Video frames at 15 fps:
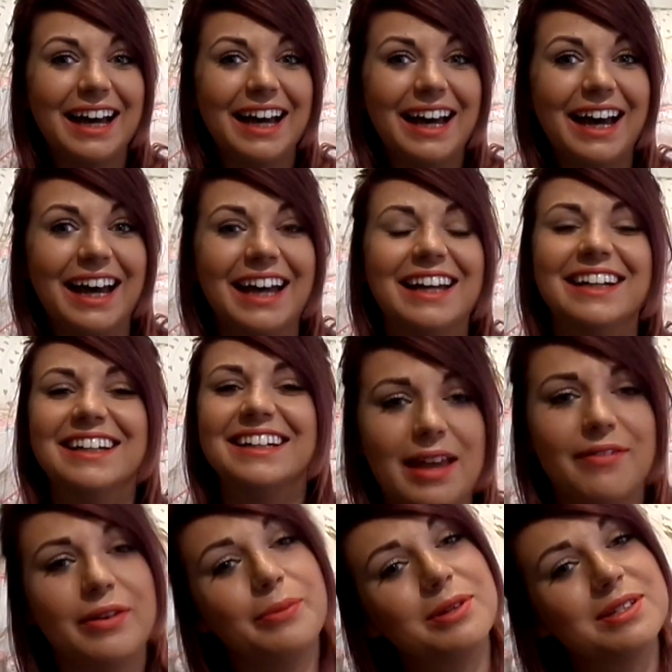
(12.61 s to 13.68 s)
If
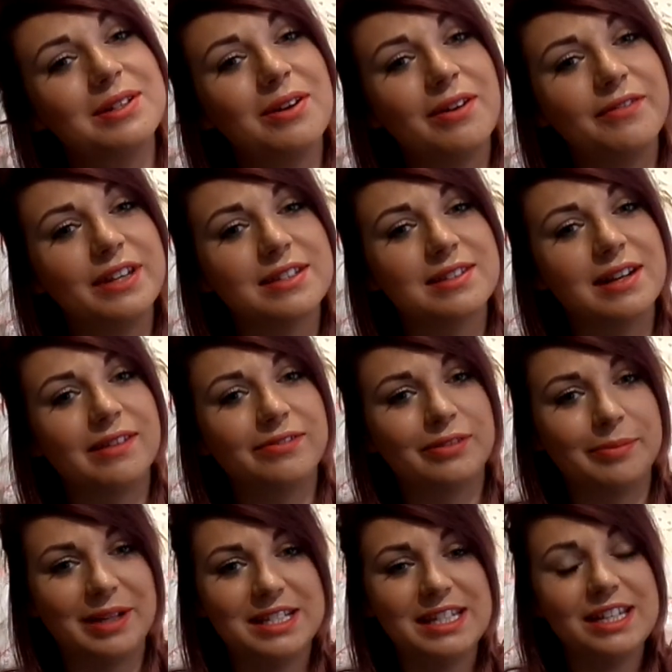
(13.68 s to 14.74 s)
it wasn't obvious enough from
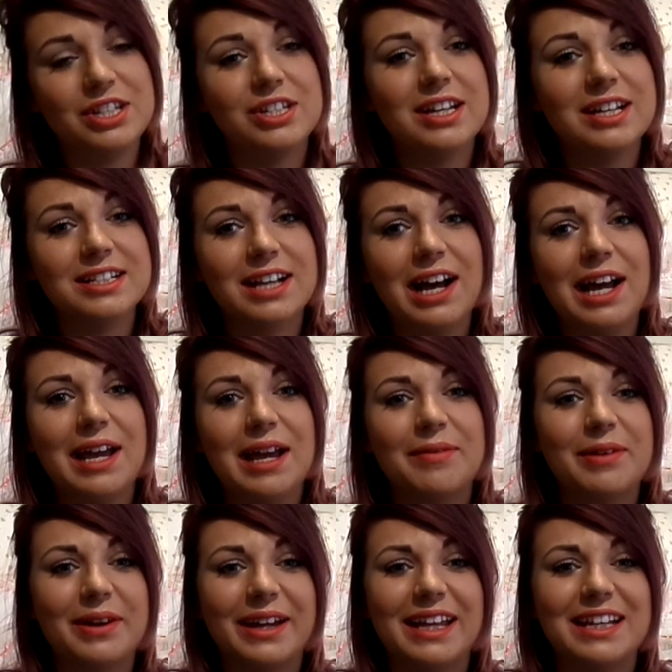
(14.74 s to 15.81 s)
my t-shirt, I am
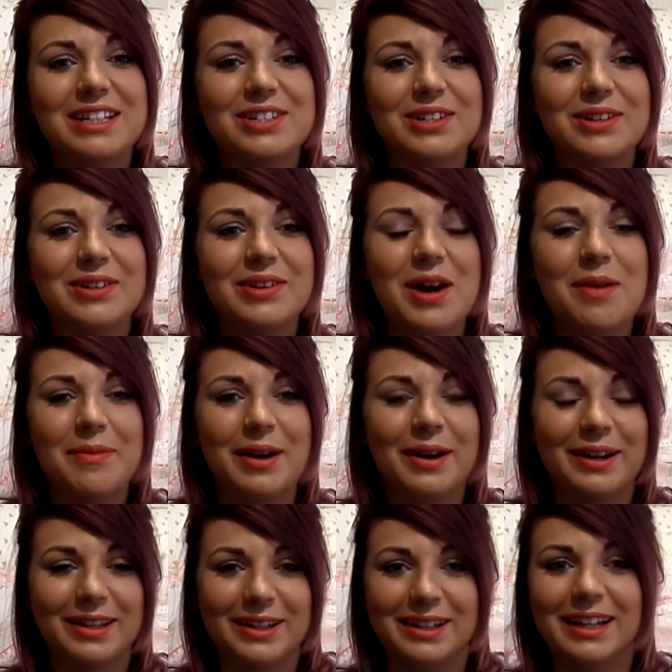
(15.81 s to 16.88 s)
going to
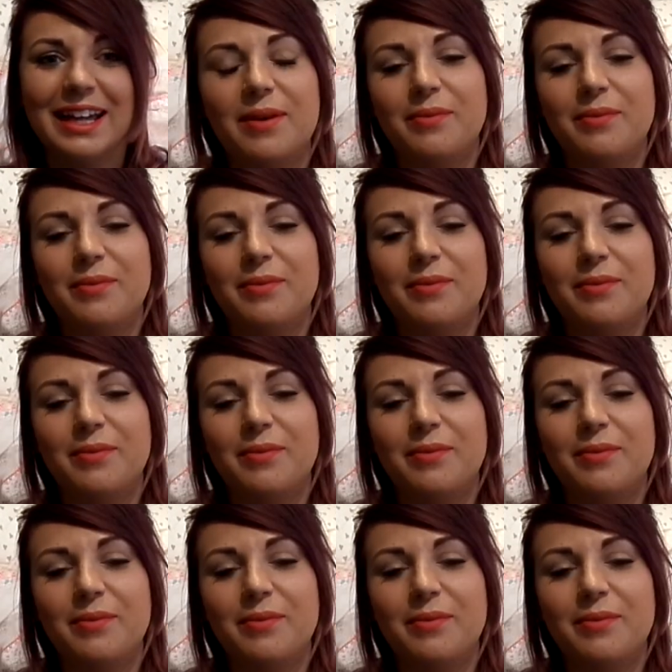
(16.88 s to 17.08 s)
America.